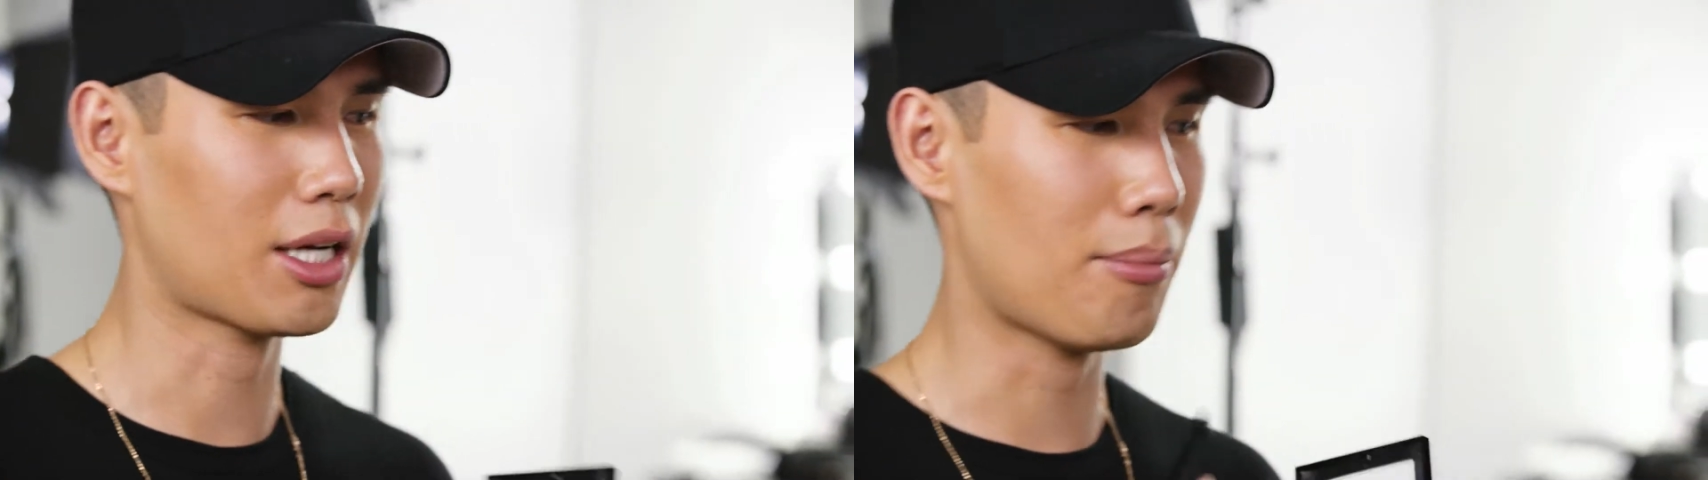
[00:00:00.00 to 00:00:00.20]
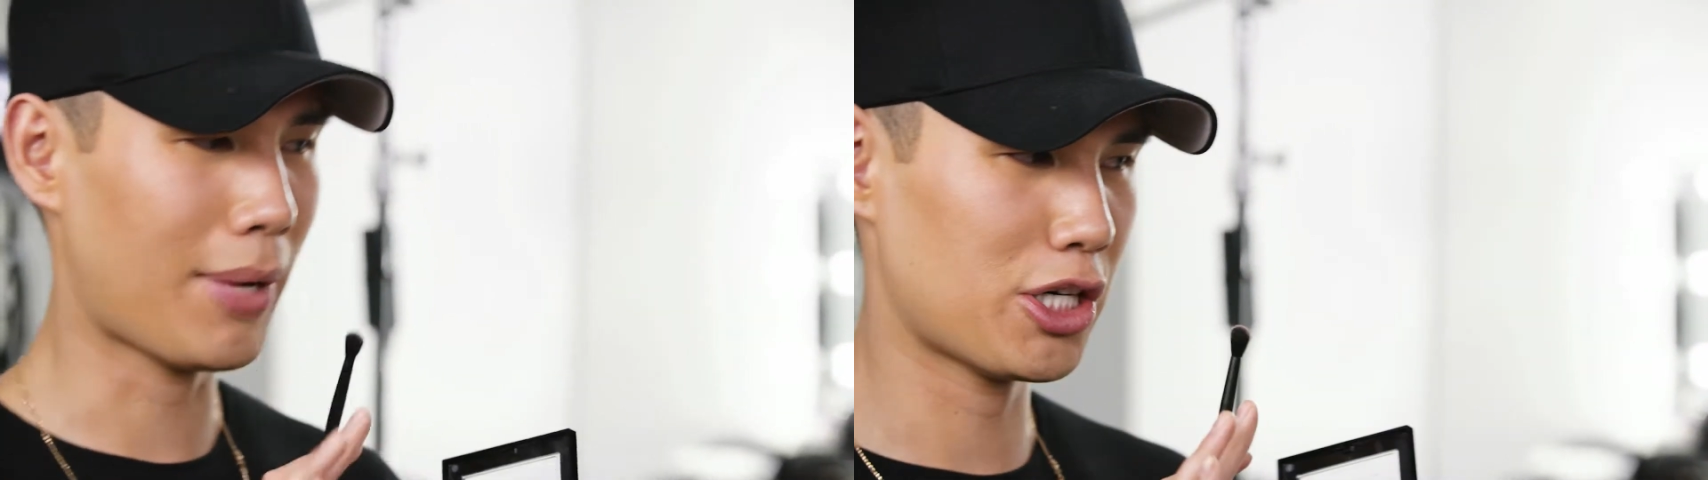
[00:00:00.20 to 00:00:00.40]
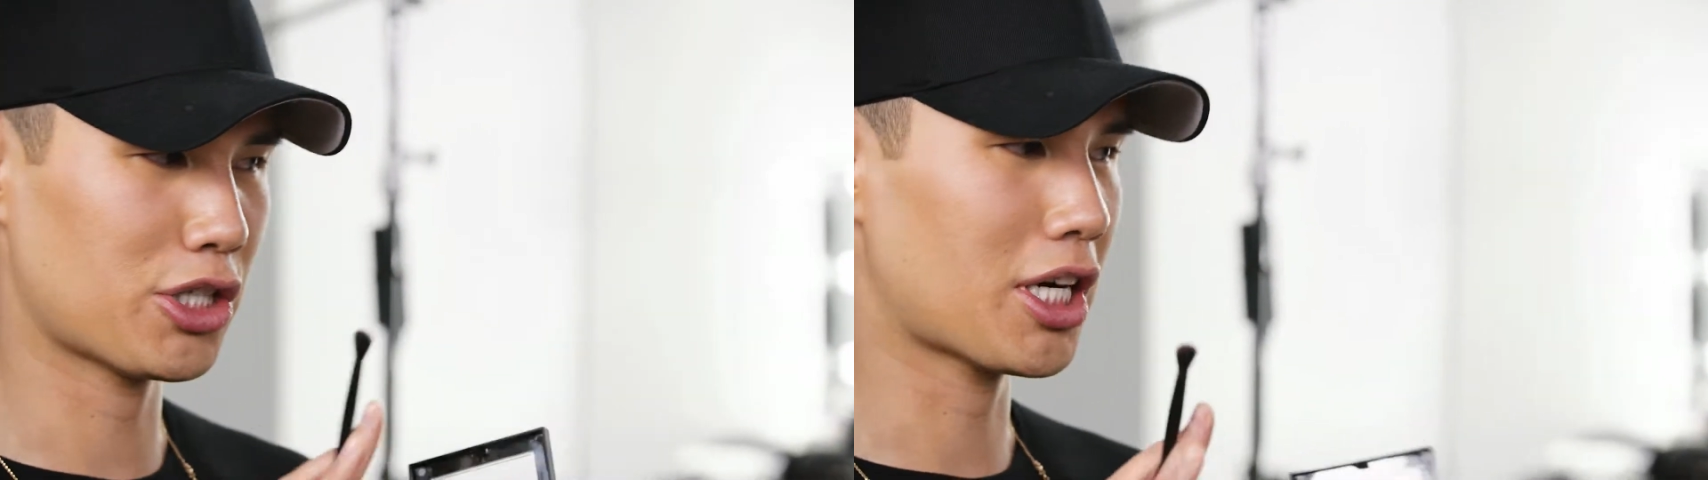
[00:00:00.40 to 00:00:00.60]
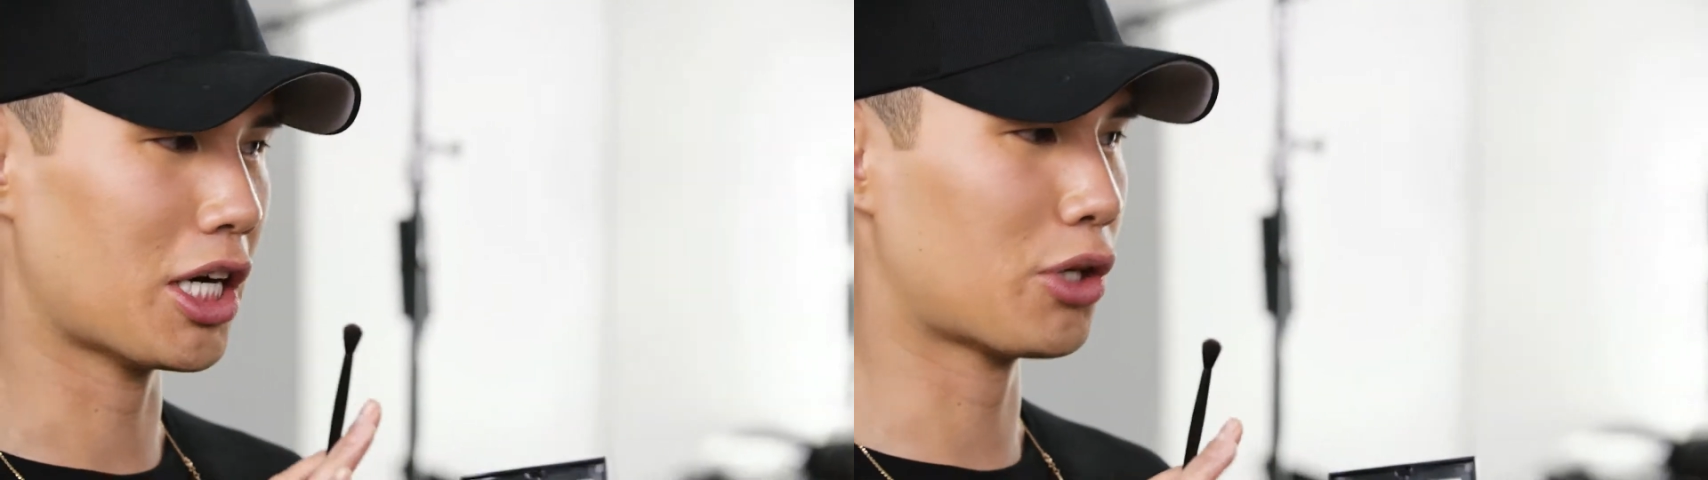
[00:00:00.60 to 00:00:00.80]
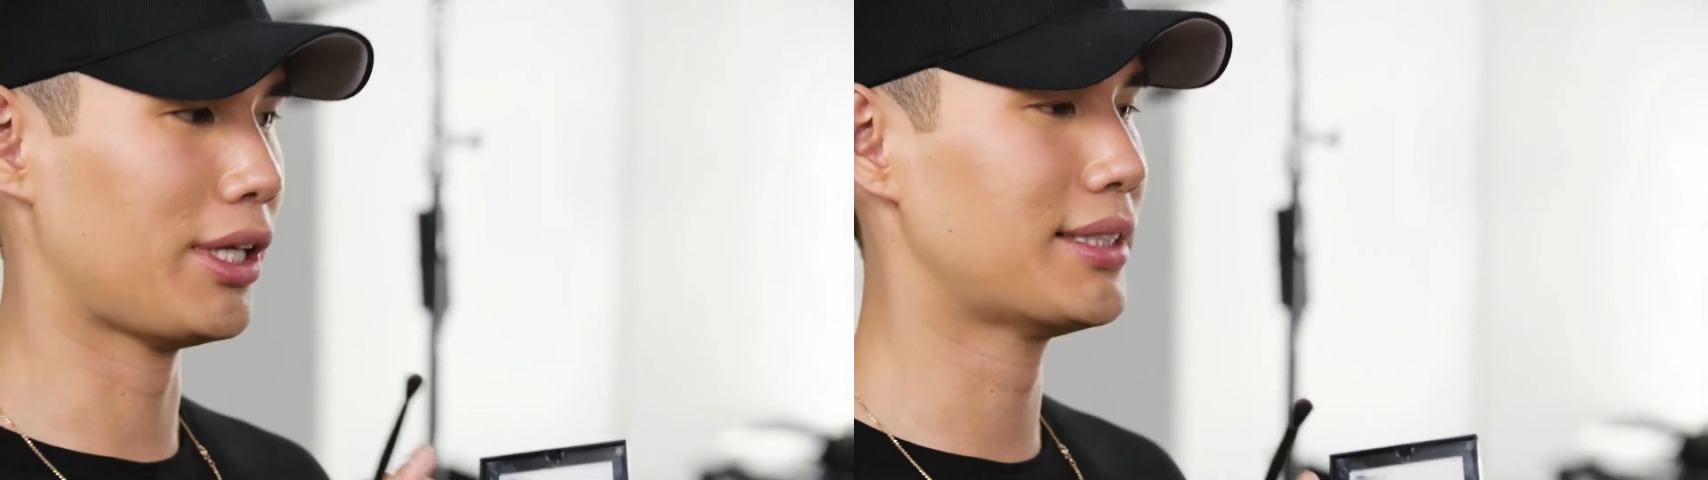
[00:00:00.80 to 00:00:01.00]
a major
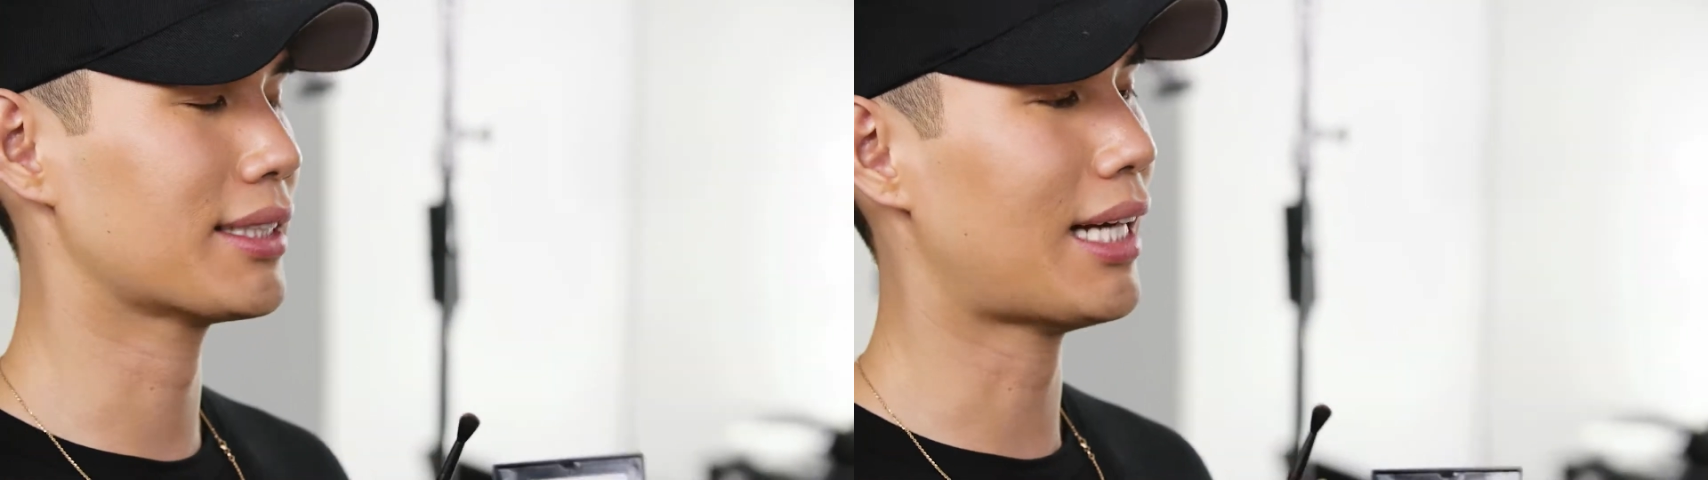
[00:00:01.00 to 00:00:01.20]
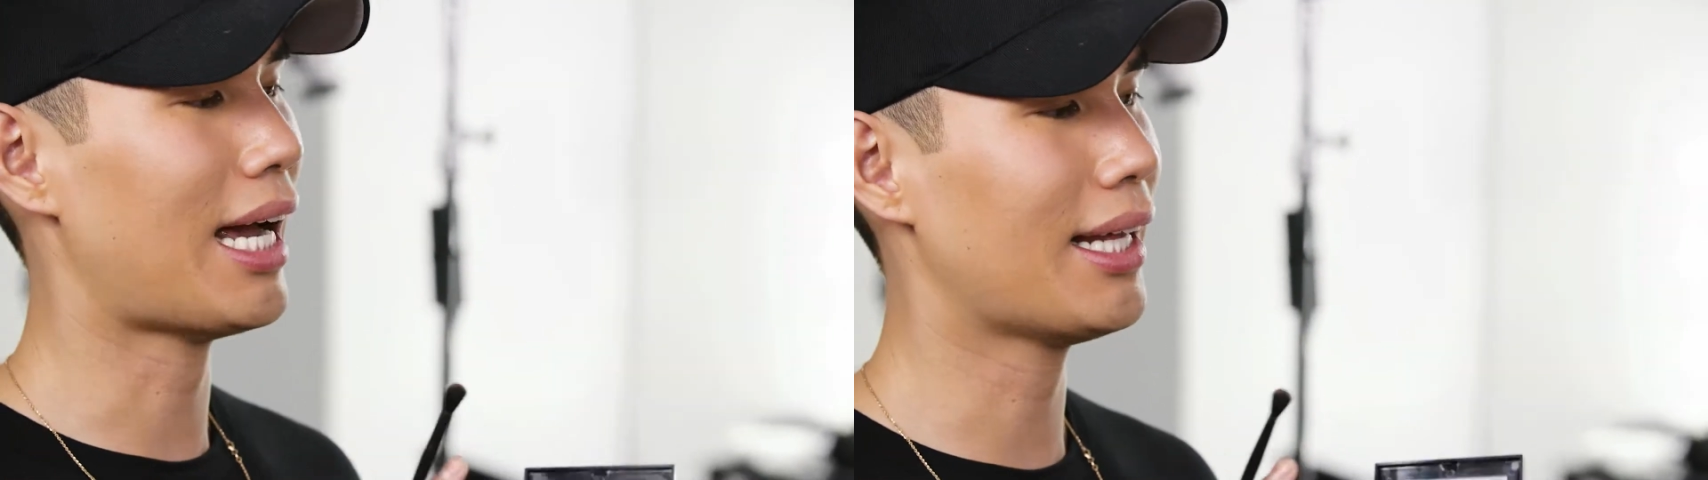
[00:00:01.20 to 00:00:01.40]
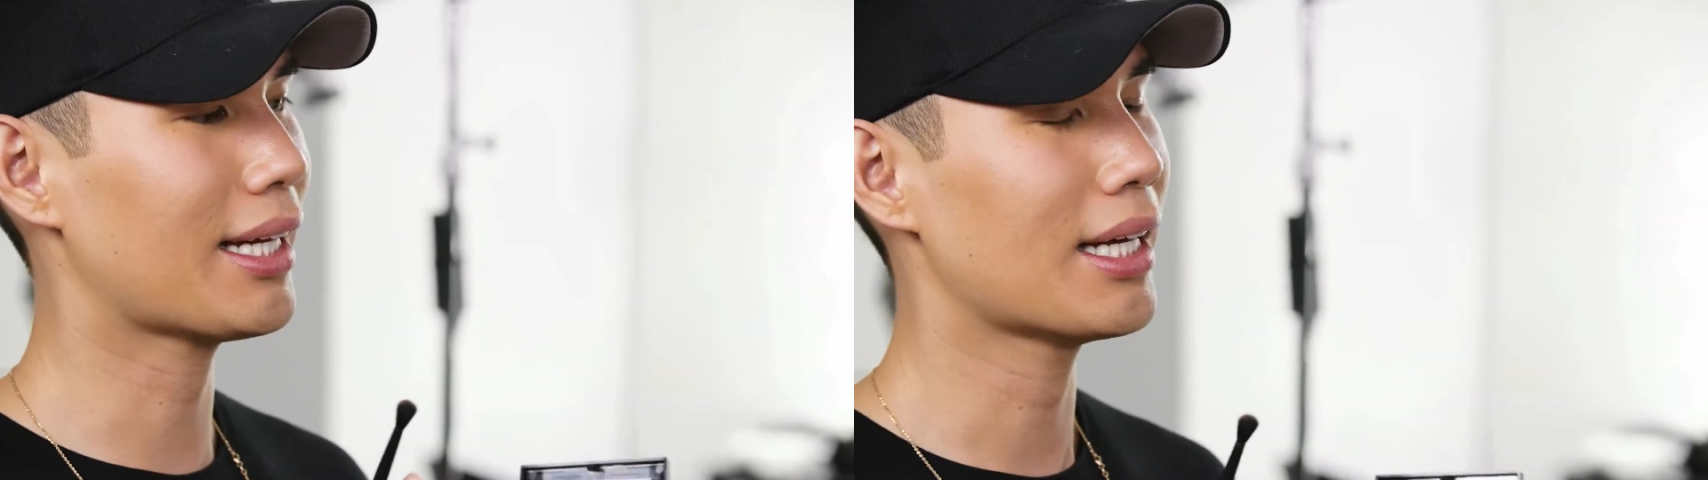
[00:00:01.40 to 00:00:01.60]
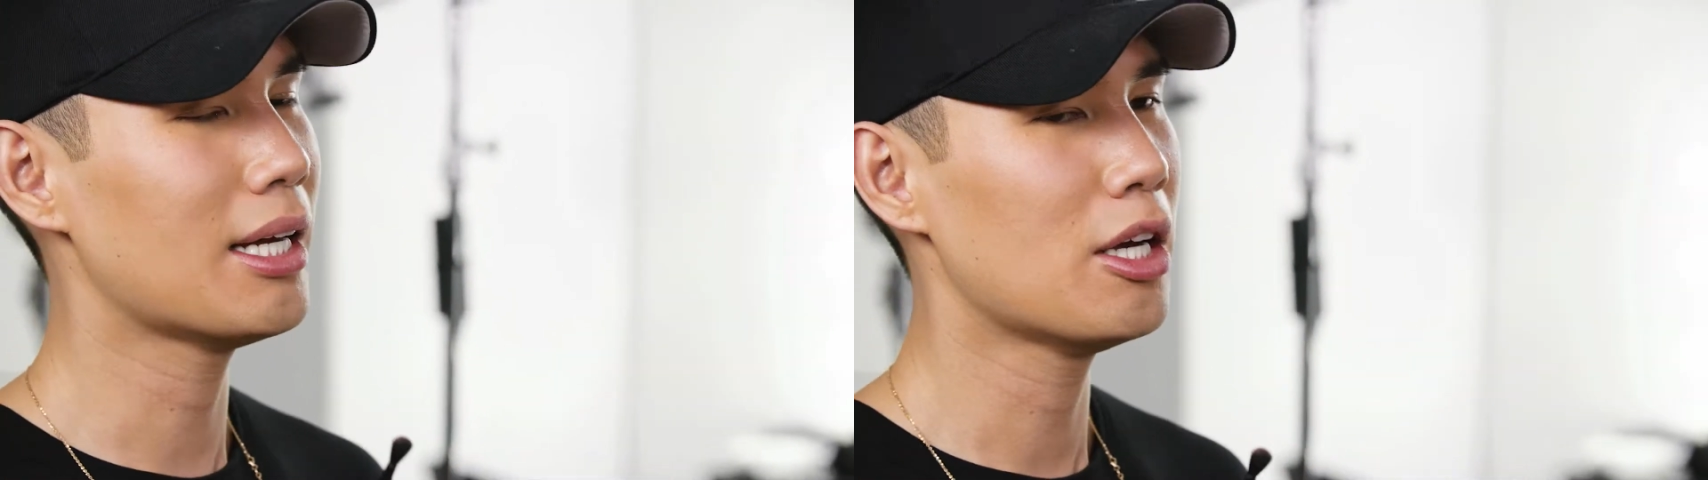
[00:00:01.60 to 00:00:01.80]
cut crease because I like